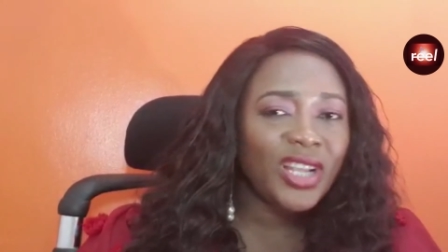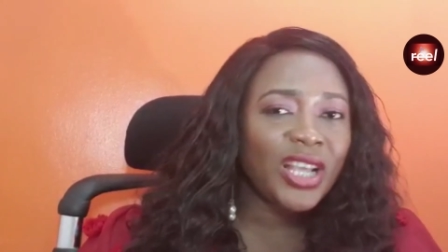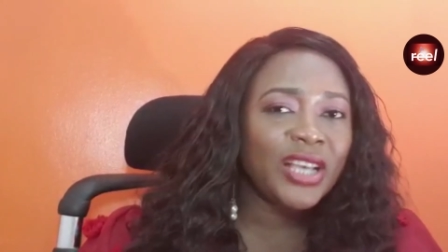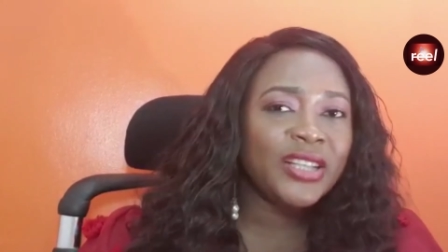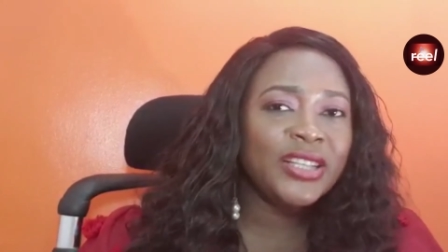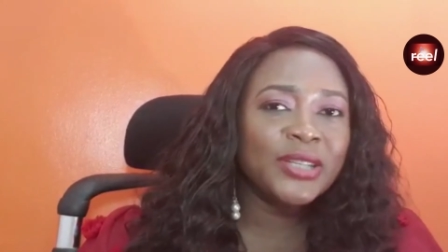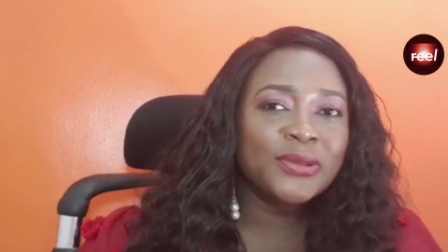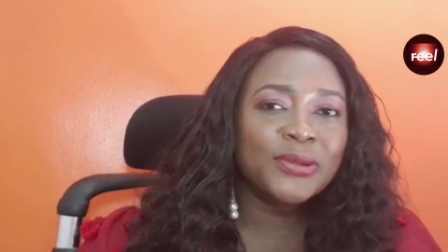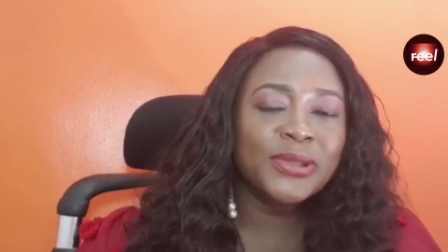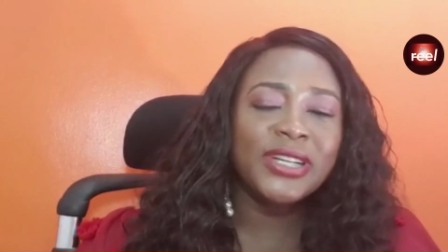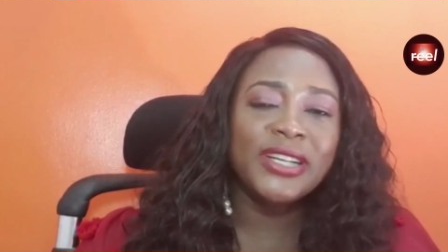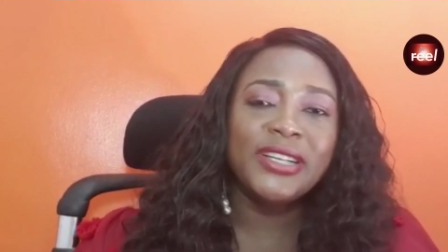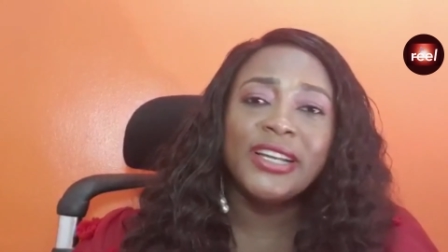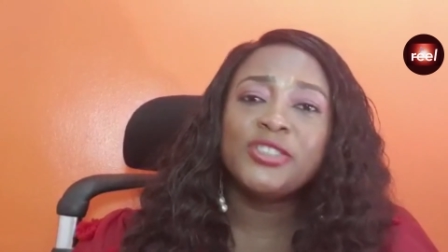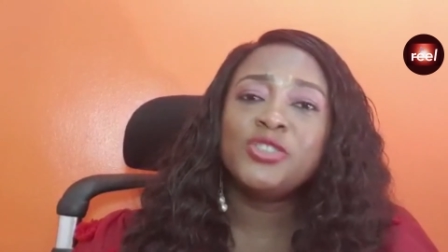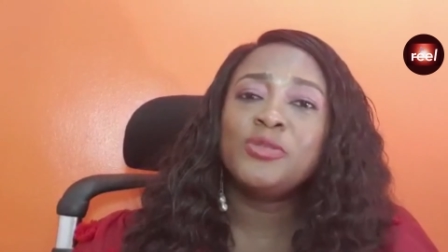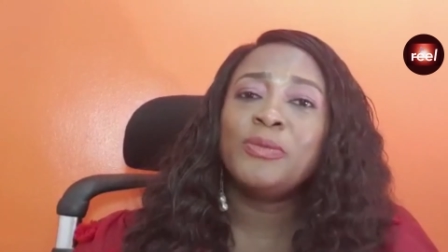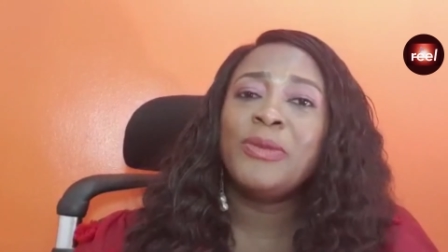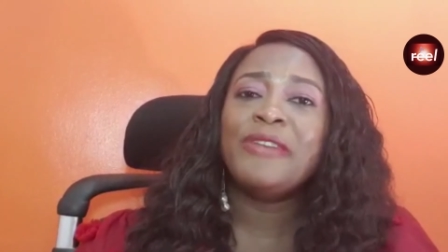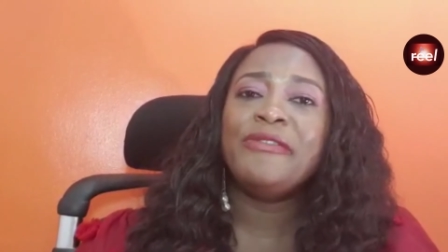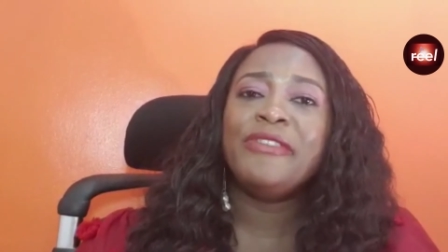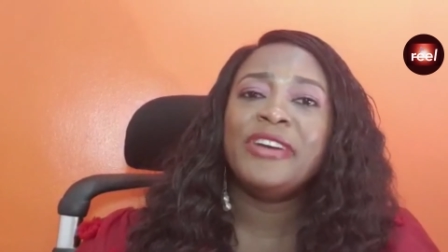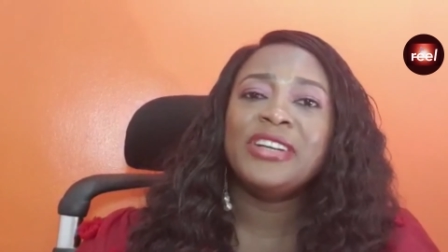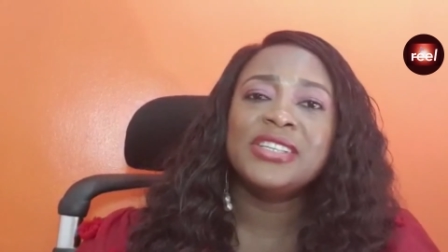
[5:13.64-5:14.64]
that's what I like. To
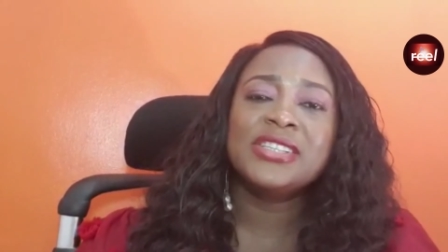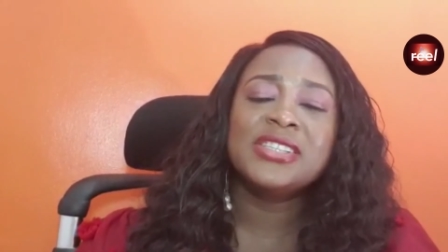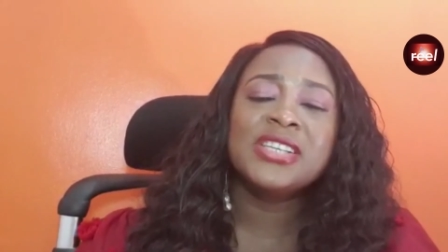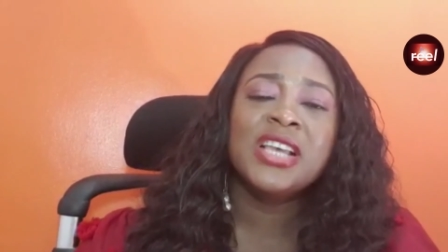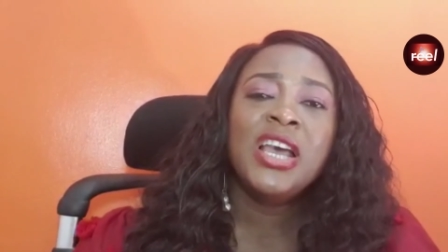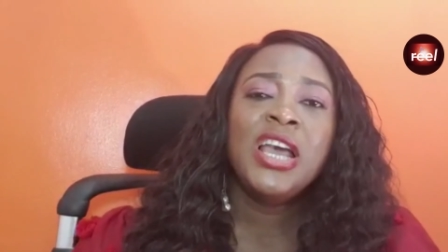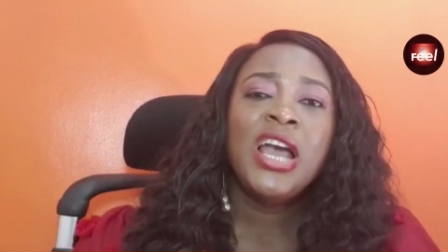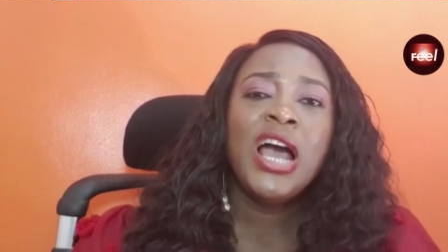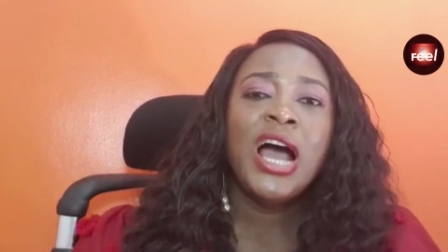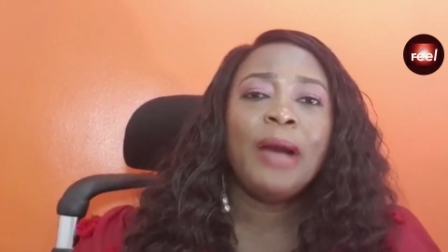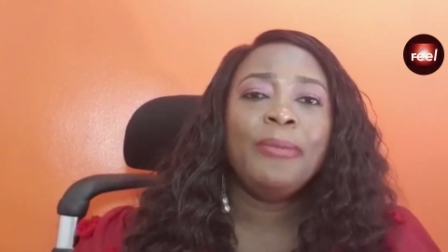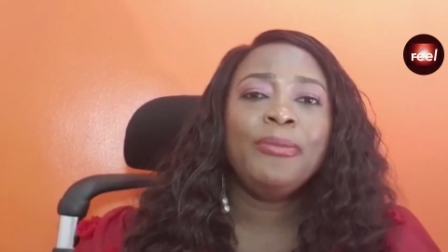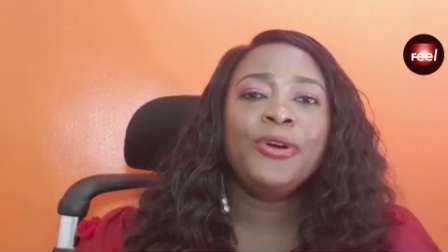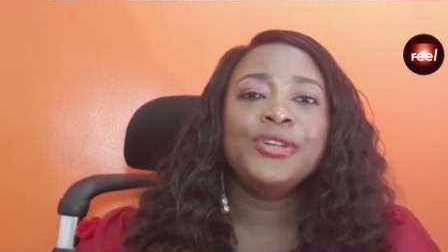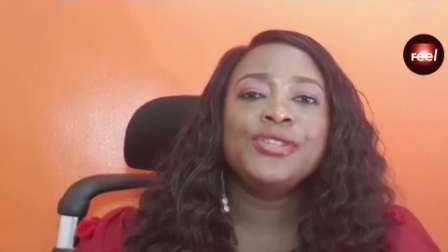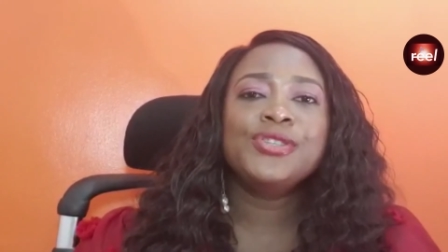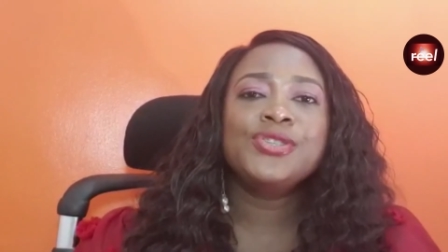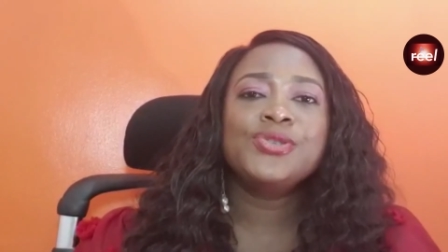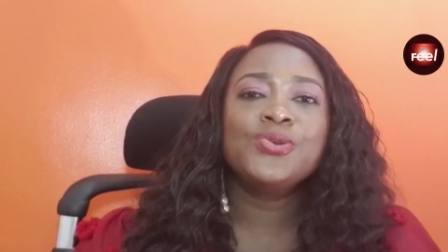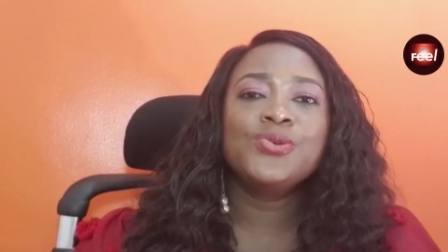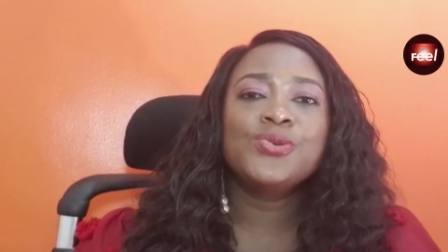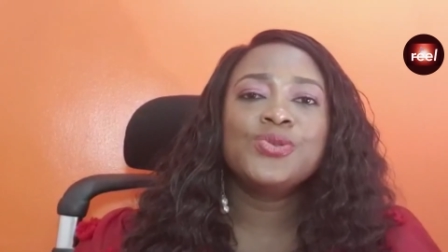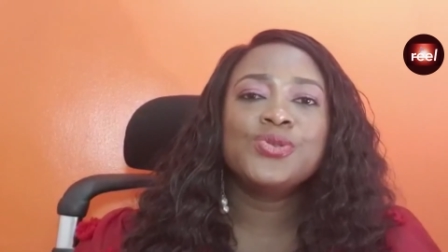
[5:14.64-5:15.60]
my verdict, I'm going to